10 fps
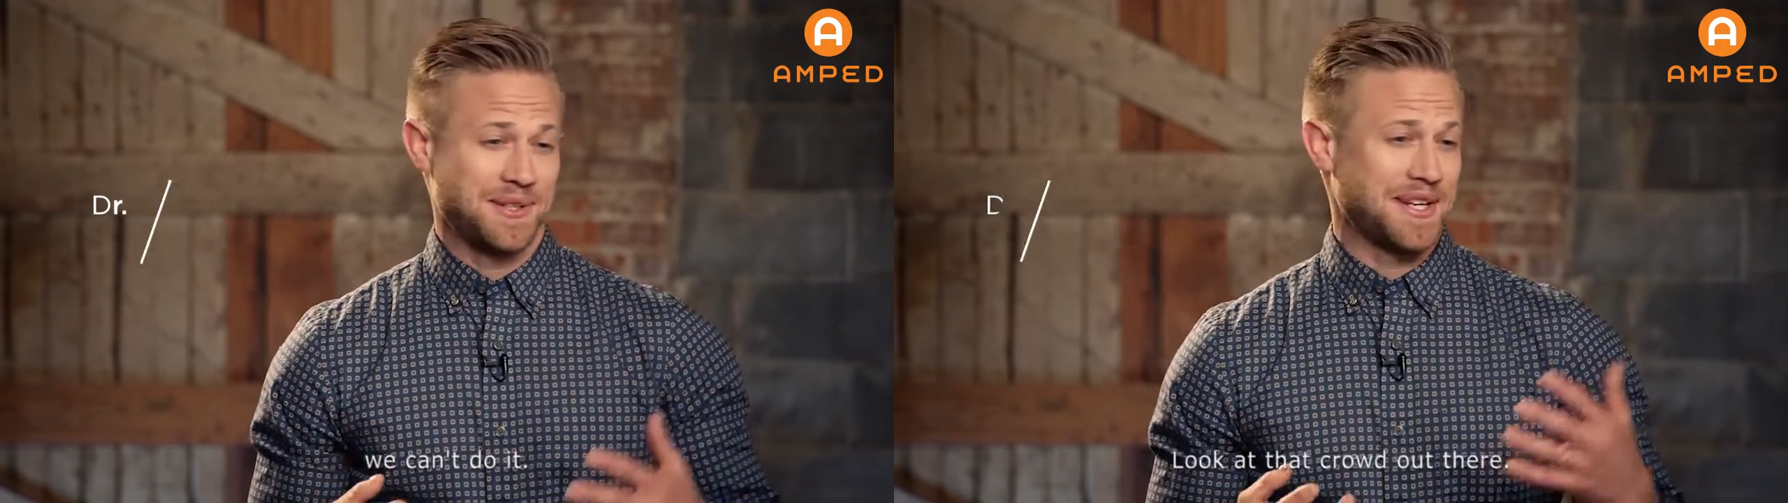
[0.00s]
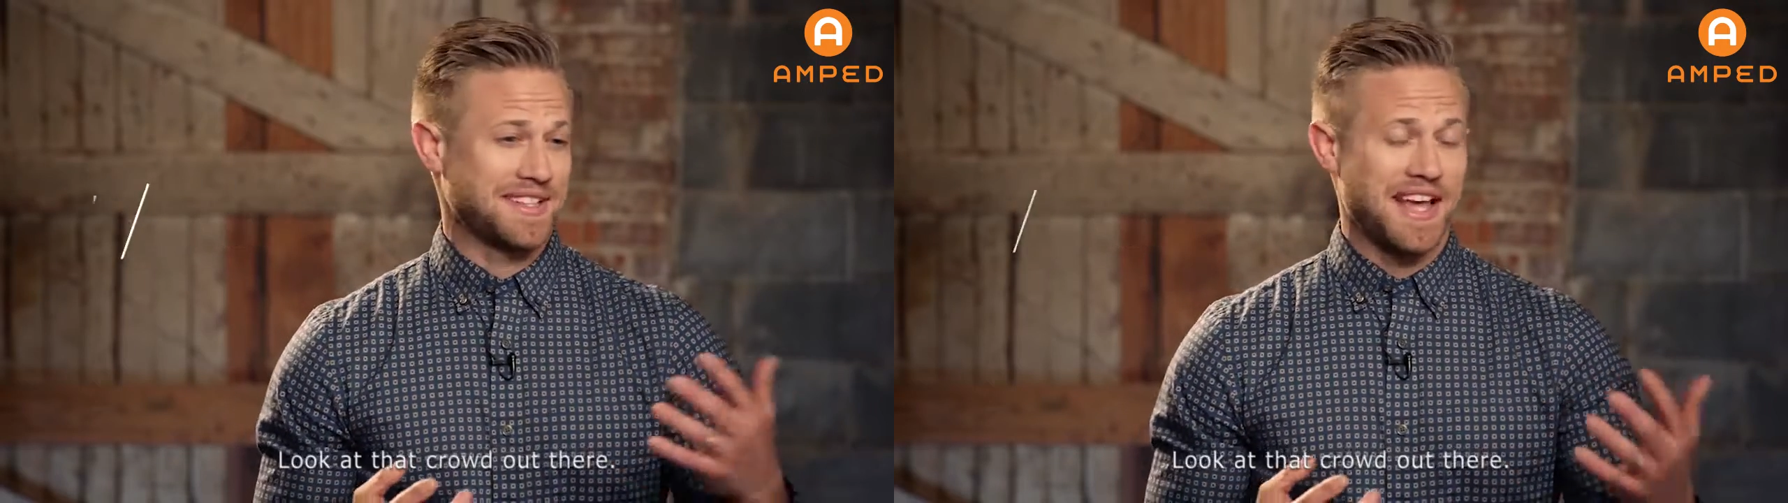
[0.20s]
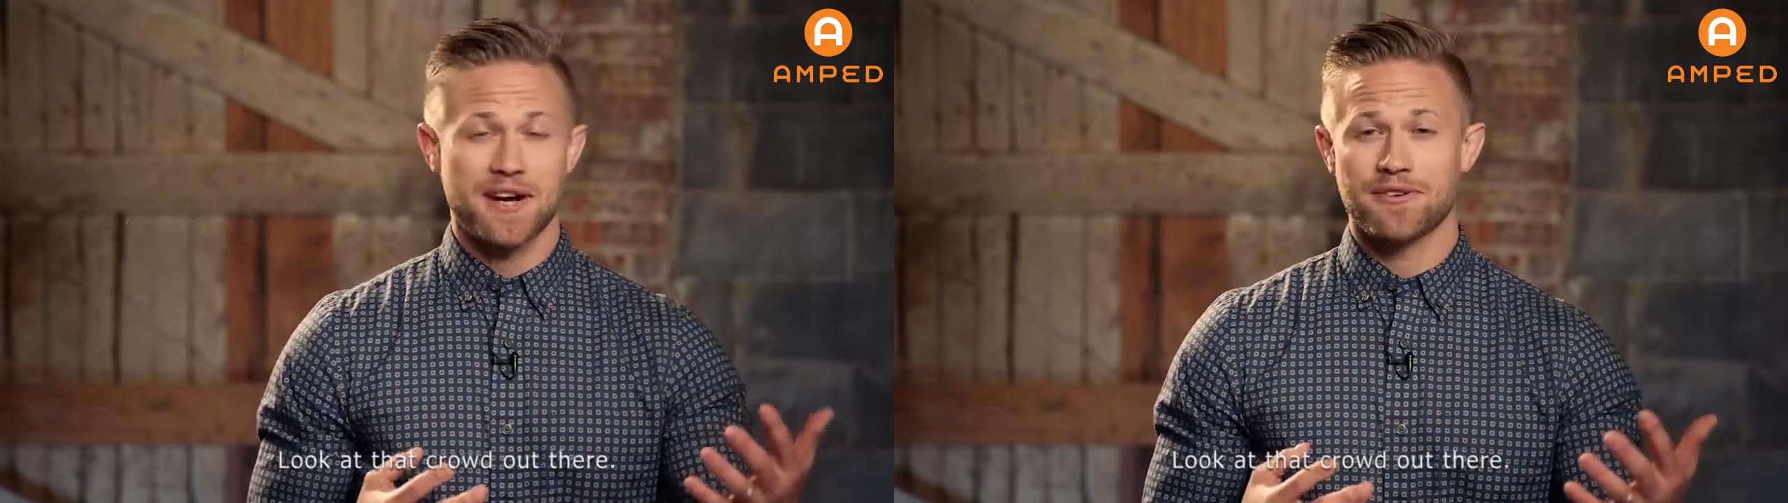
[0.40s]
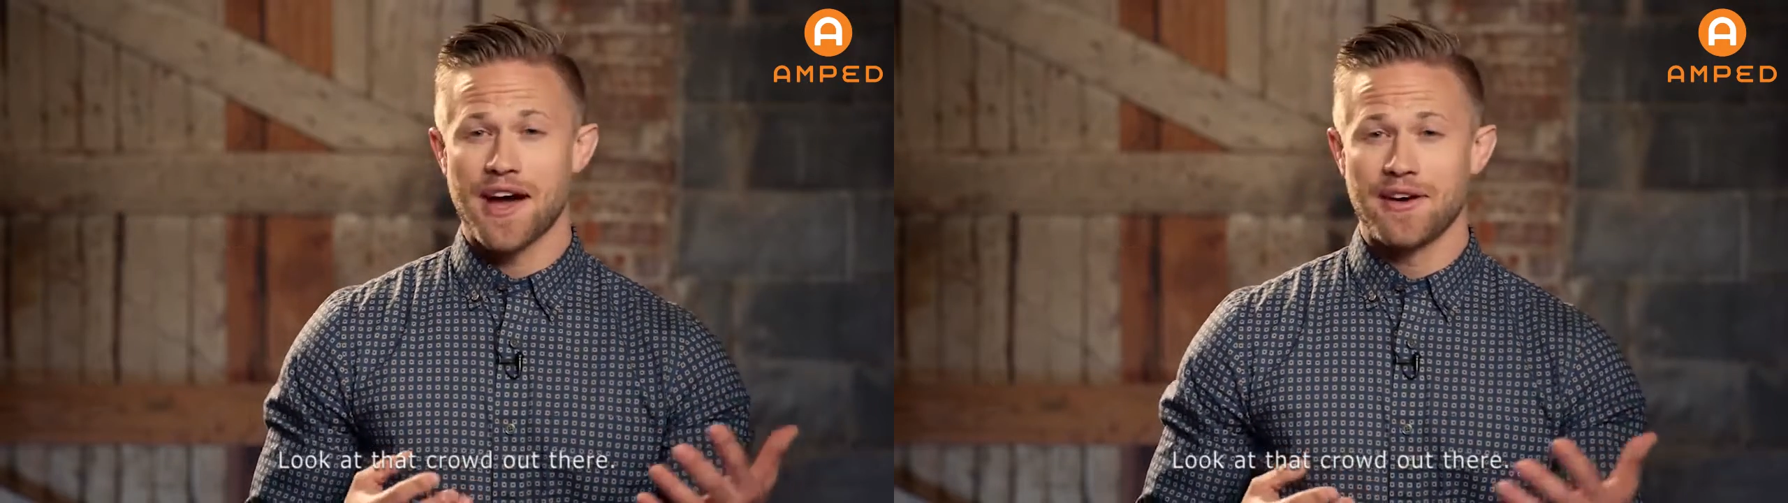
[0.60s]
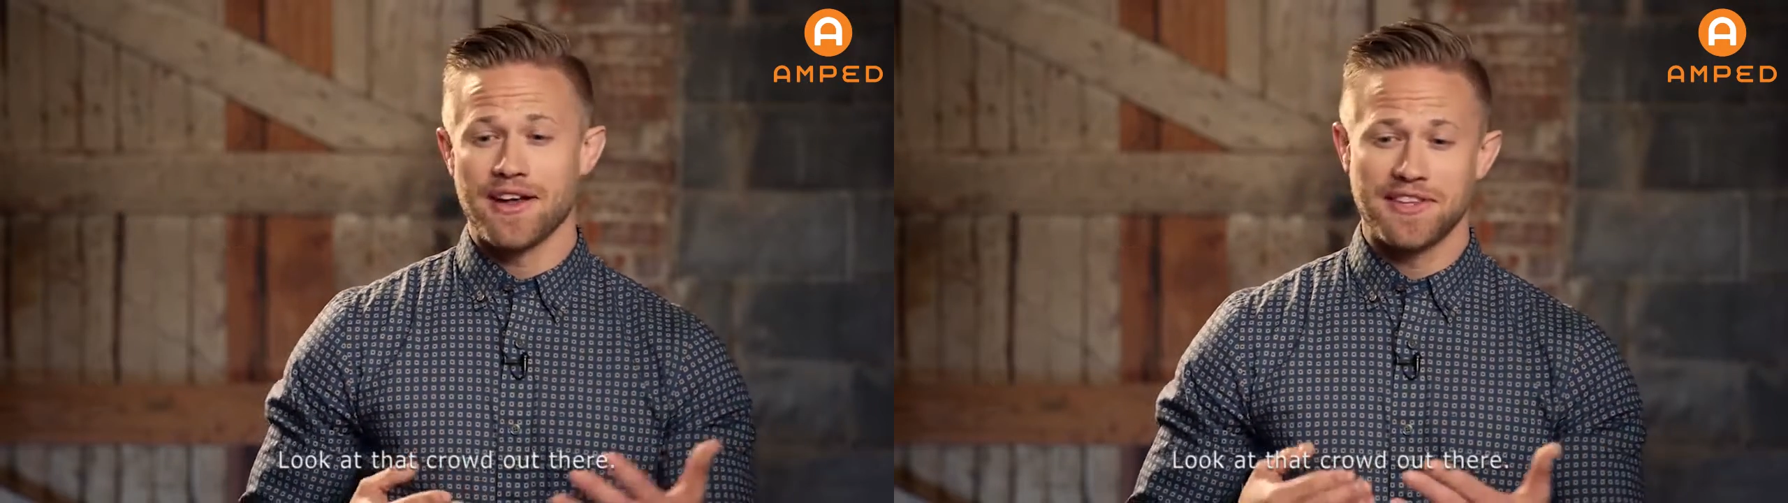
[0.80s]
Look at that
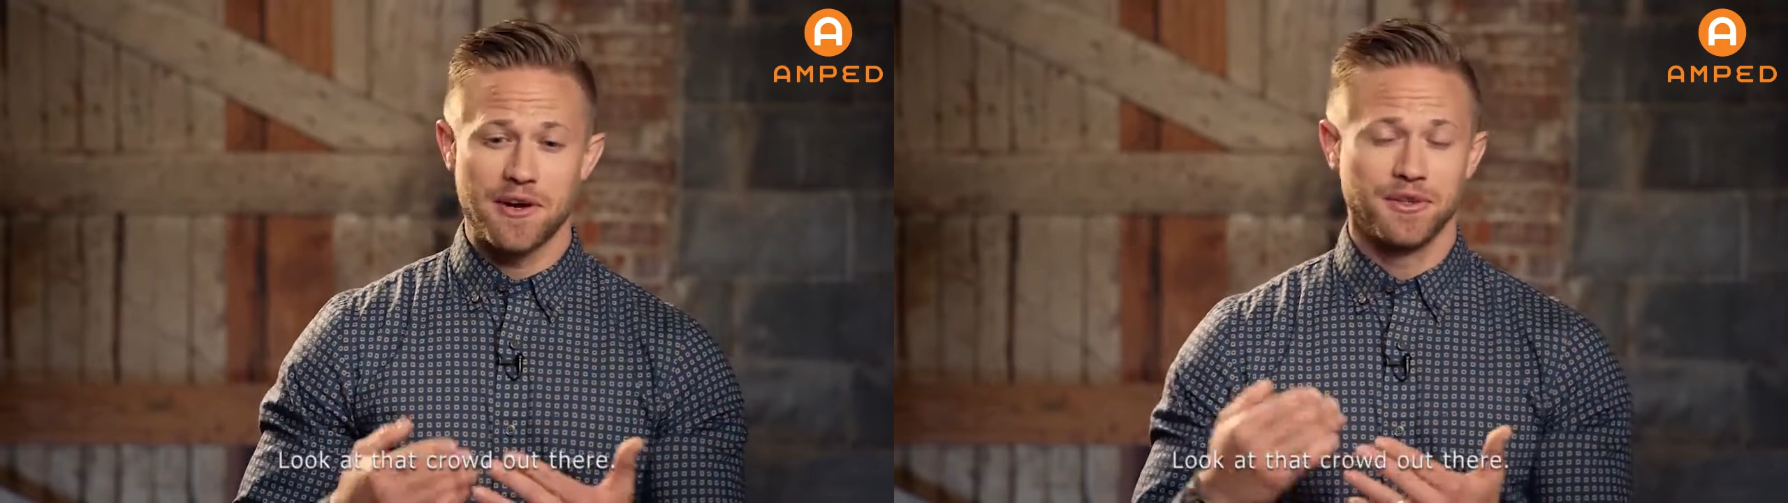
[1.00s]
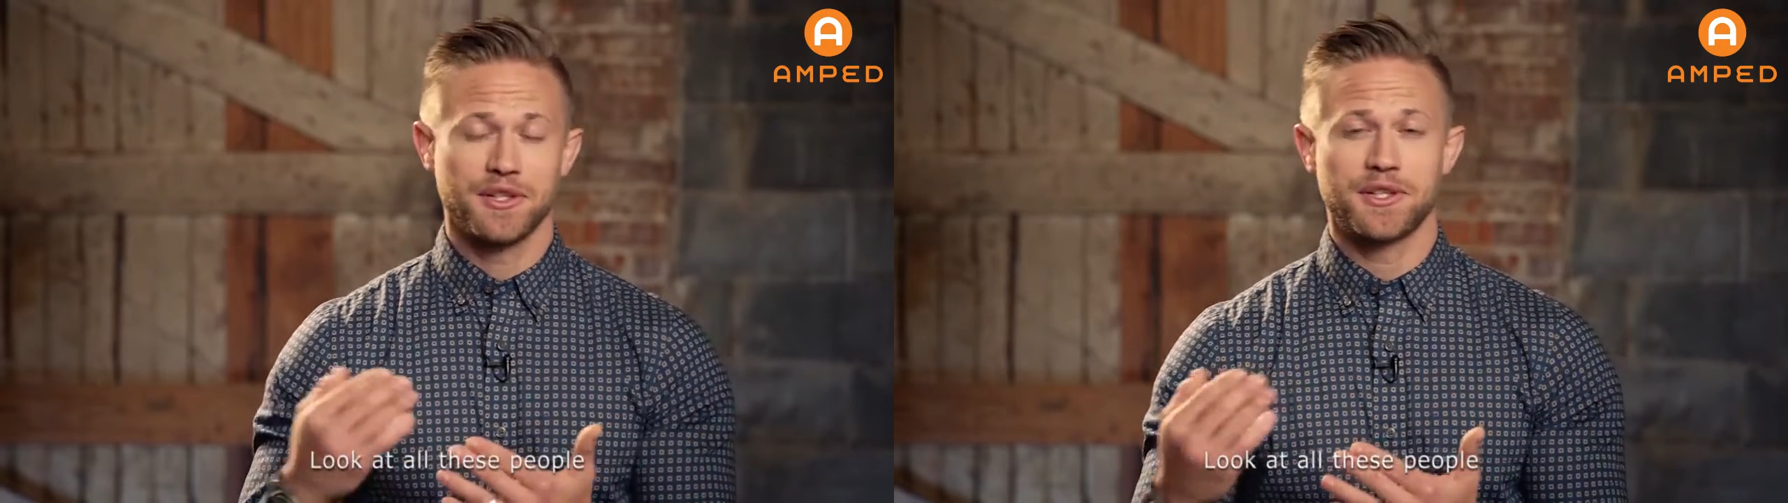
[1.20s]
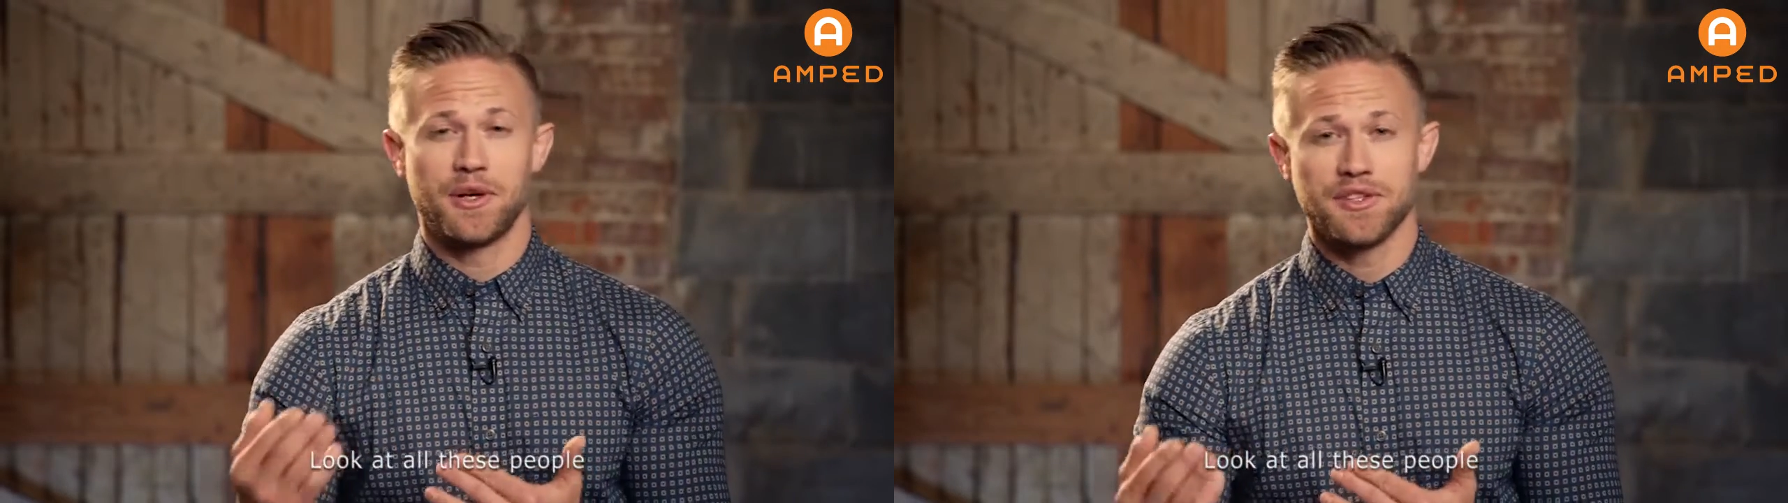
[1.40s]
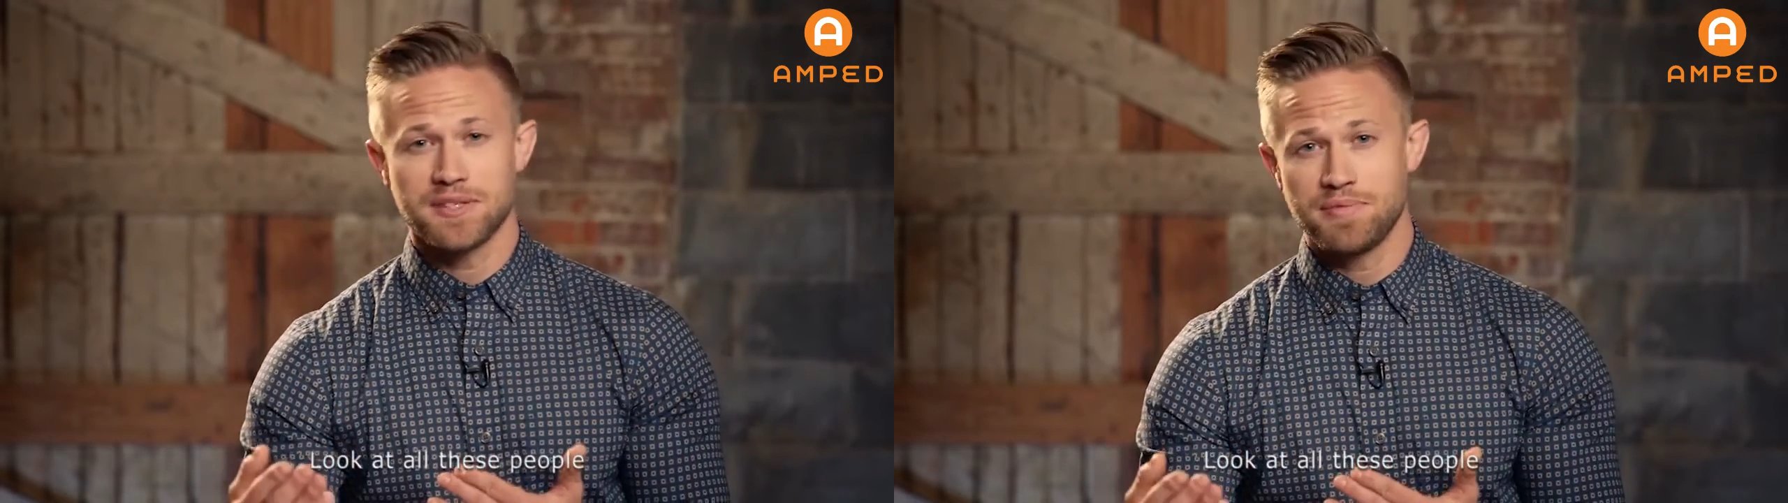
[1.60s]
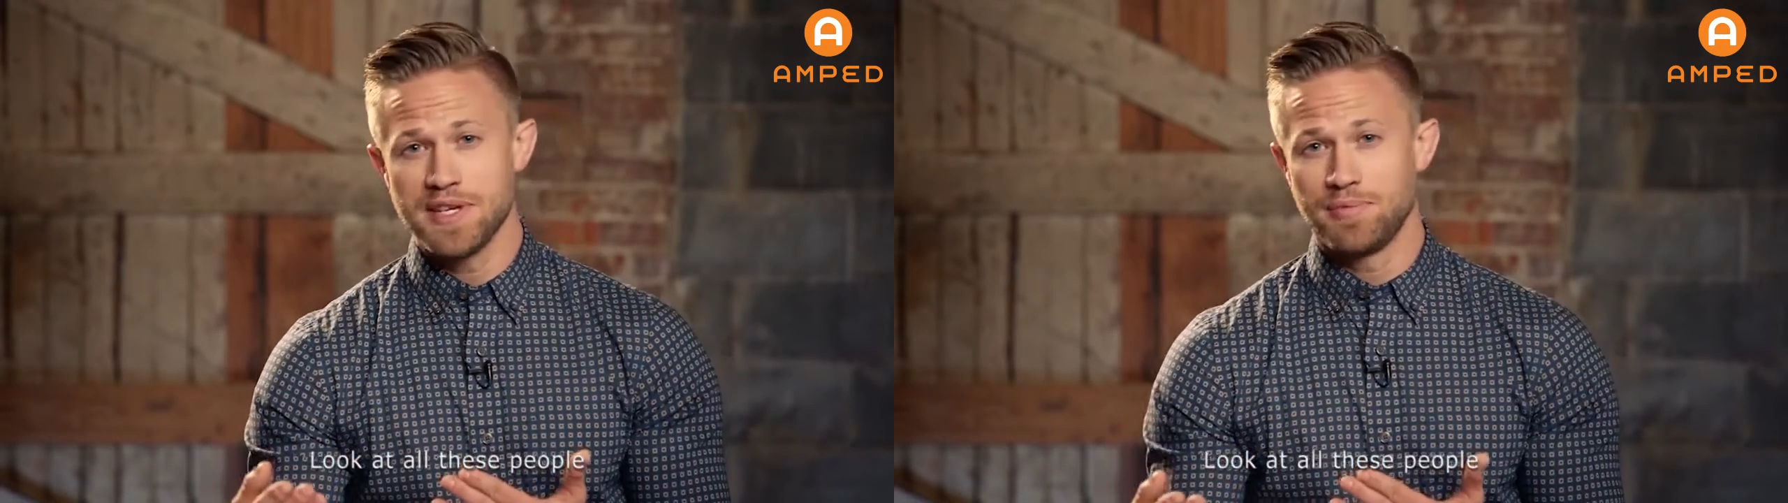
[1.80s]
crowd out there. Look at all
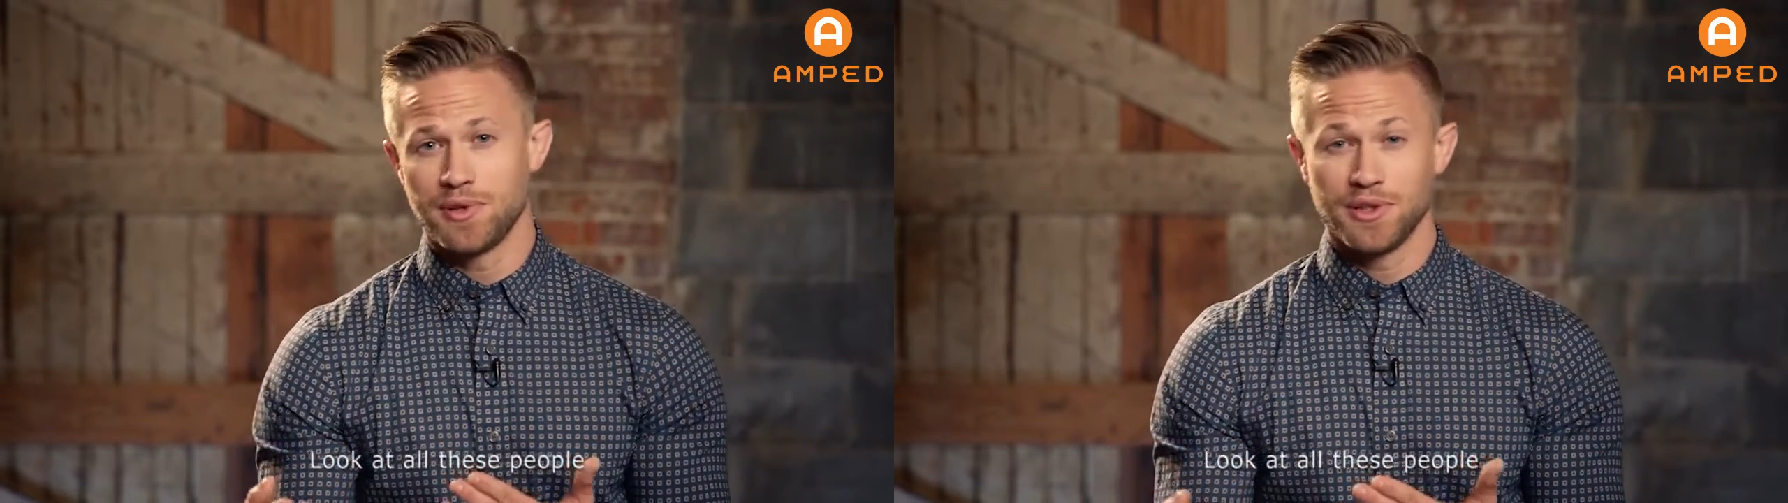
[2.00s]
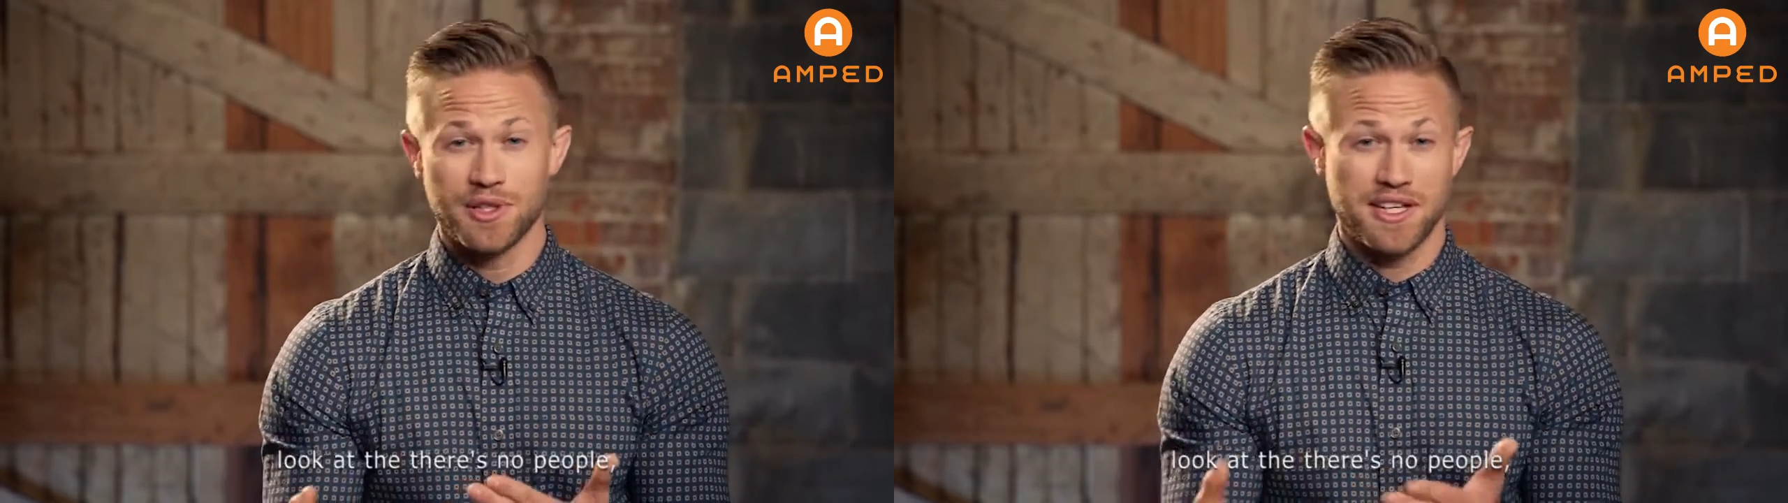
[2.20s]
these people.